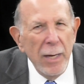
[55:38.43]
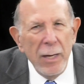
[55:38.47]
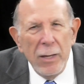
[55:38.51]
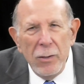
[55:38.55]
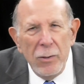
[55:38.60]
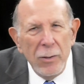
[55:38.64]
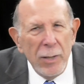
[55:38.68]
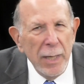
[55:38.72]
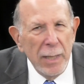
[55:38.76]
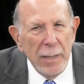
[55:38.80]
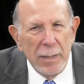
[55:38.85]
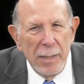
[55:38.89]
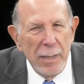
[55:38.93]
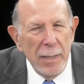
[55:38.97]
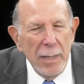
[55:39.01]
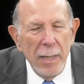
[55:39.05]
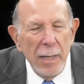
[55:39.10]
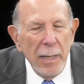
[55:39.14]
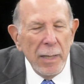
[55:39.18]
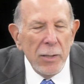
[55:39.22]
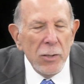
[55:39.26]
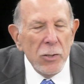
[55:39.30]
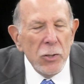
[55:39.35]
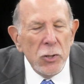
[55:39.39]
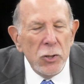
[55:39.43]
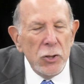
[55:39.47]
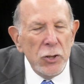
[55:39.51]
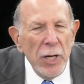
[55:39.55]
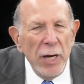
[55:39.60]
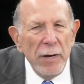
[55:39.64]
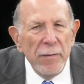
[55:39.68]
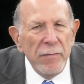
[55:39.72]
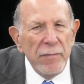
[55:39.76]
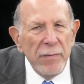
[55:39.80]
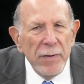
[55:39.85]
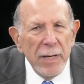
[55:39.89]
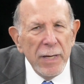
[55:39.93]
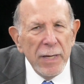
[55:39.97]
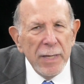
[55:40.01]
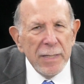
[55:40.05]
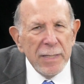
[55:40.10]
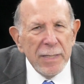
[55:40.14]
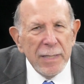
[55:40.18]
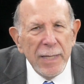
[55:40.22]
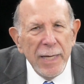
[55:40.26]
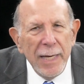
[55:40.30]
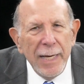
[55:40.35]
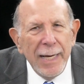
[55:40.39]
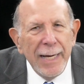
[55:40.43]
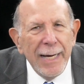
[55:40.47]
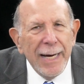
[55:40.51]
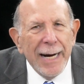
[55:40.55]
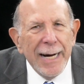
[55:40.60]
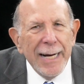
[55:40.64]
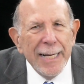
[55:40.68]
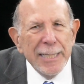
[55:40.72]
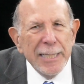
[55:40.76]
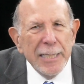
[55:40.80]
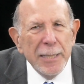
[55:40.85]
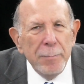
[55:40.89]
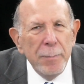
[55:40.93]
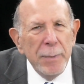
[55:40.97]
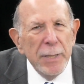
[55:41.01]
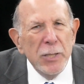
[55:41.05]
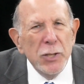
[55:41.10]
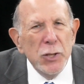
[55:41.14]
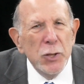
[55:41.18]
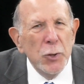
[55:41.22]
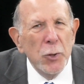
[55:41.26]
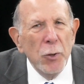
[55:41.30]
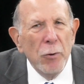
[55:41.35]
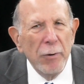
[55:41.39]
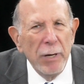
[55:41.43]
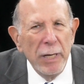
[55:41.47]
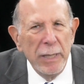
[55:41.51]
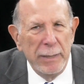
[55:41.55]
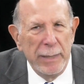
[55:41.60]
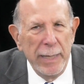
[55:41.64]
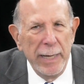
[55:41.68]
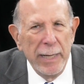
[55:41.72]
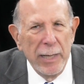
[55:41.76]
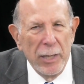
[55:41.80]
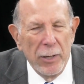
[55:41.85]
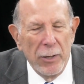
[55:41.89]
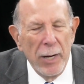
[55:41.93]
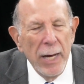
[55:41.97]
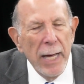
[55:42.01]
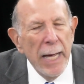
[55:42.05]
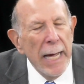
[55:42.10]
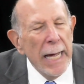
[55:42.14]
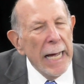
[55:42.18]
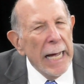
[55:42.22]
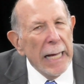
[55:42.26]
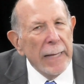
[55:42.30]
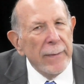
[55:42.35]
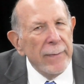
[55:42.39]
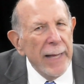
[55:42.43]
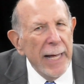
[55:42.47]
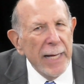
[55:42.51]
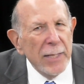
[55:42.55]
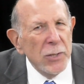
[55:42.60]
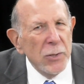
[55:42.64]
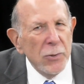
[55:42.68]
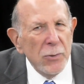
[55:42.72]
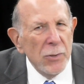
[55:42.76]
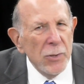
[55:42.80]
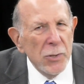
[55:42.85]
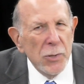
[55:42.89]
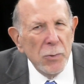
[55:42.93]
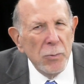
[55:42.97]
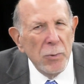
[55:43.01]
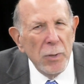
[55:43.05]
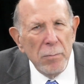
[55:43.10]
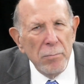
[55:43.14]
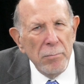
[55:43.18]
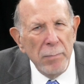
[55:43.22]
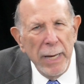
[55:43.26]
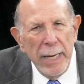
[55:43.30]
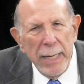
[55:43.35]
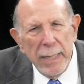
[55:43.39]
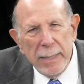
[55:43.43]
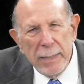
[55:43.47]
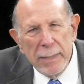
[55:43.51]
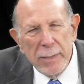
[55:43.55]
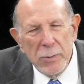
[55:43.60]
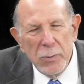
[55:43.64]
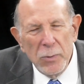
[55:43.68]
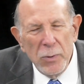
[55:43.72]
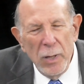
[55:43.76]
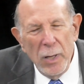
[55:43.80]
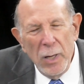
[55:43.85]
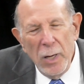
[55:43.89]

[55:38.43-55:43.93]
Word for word: You get the, Jeff is the consummate storyteller, and that's also what makes